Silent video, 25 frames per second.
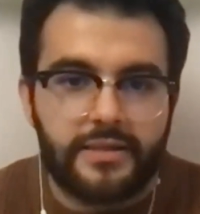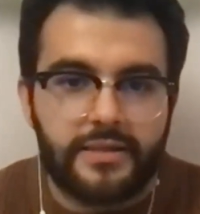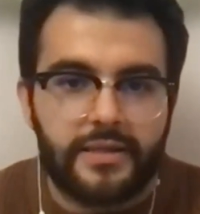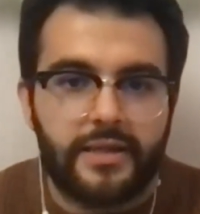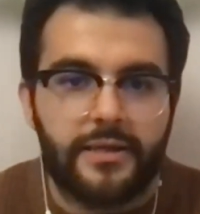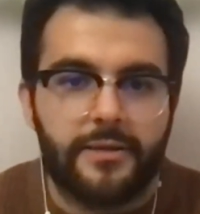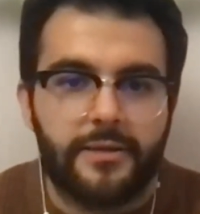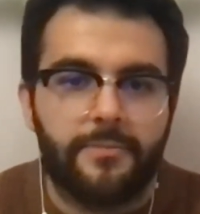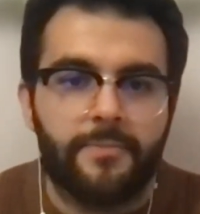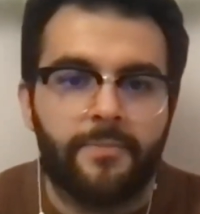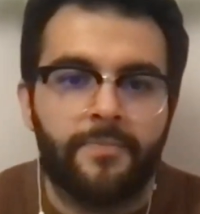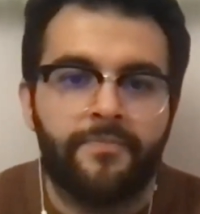
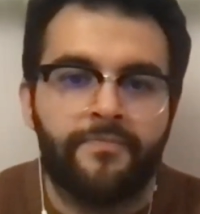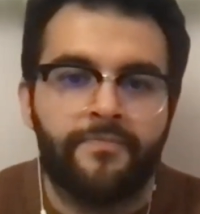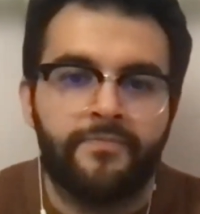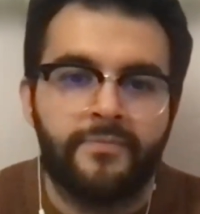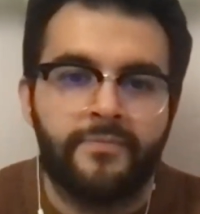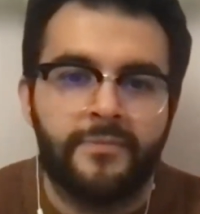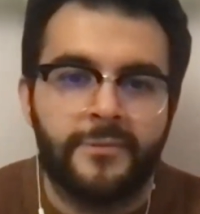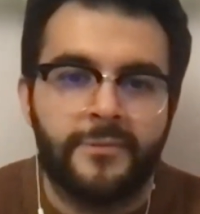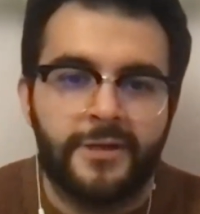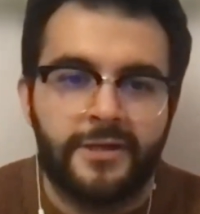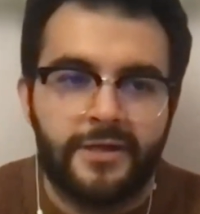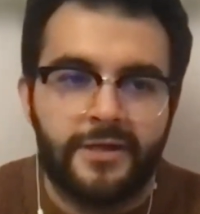And
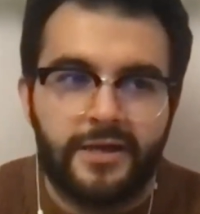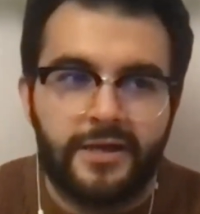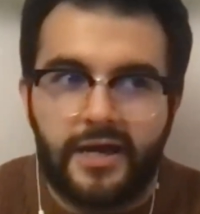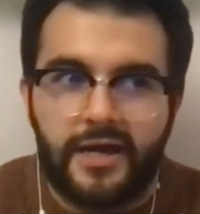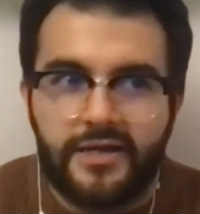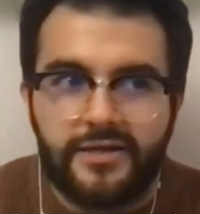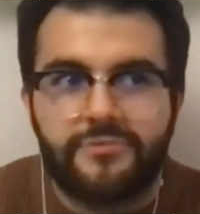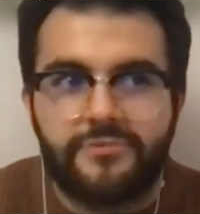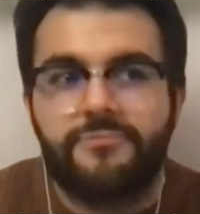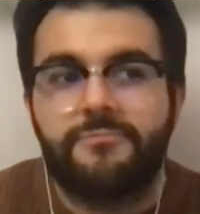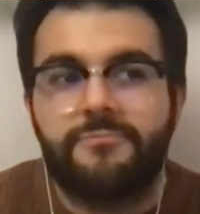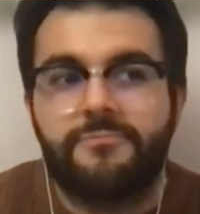I
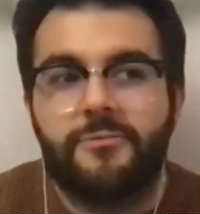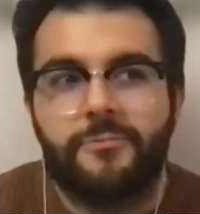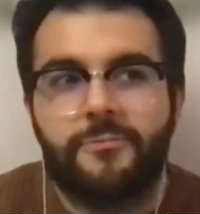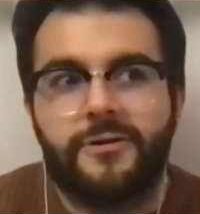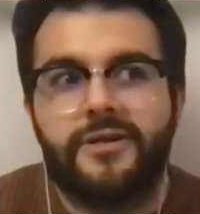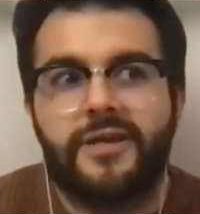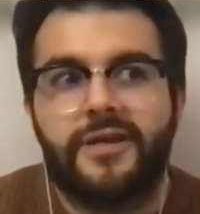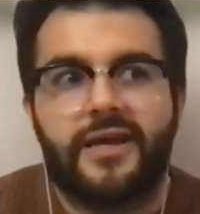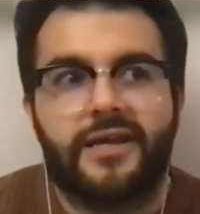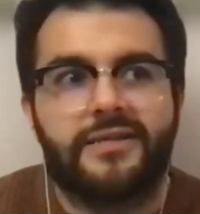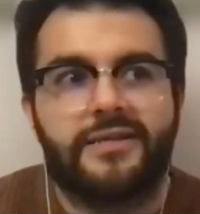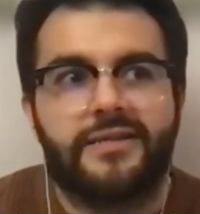just remember
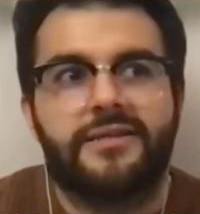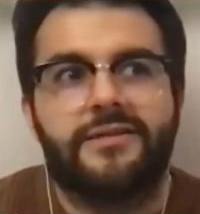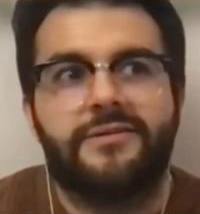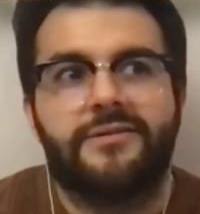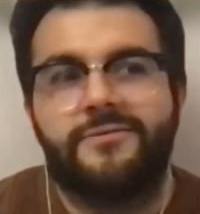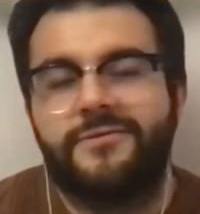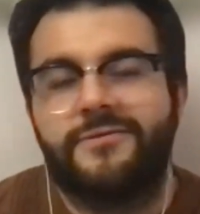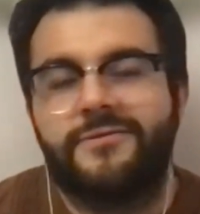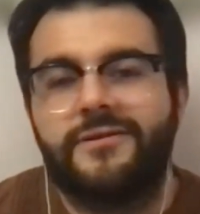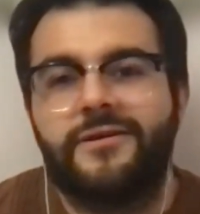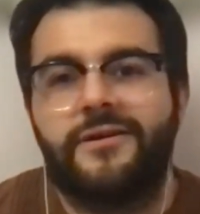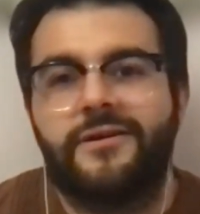texting
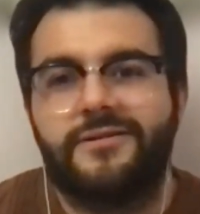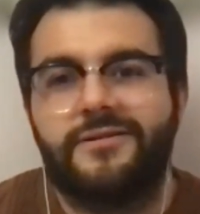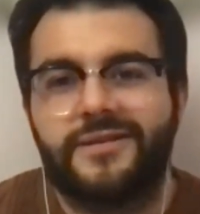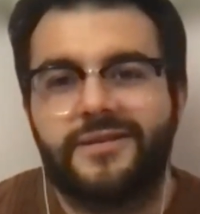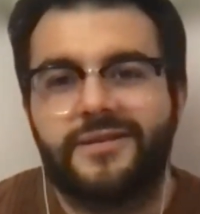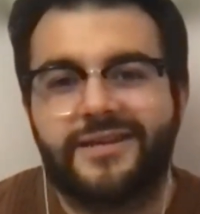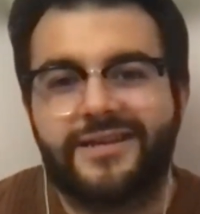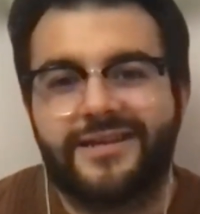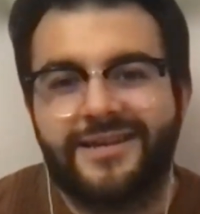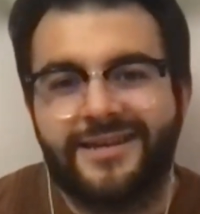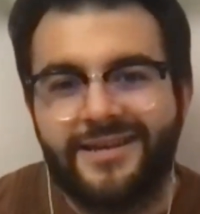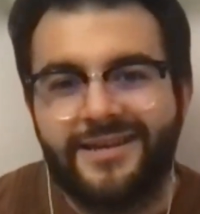Julio. I was
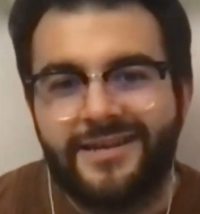like,